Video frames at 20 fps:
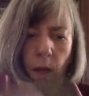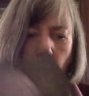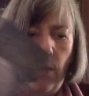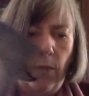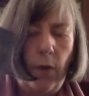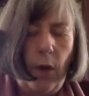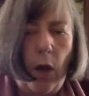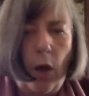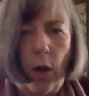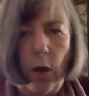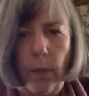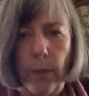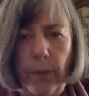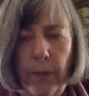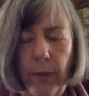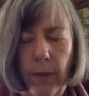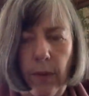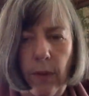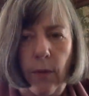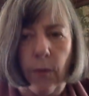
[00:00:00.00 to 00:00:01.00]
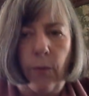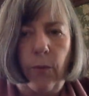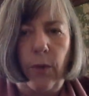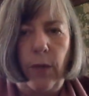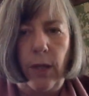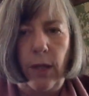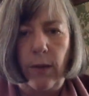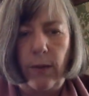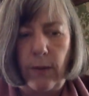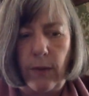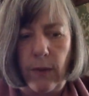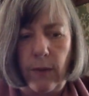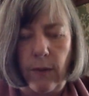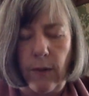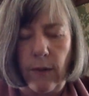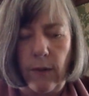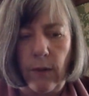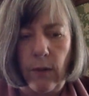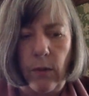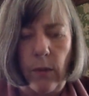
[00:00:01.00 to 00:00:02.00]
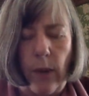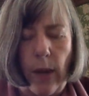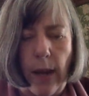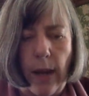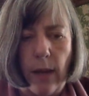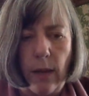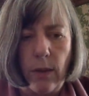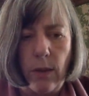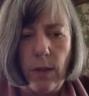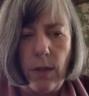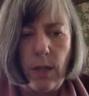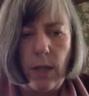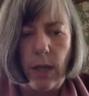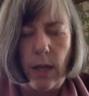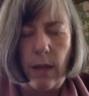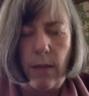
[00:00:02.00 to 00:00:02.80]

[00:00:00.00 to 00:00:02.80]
The hopes and the fears, this is around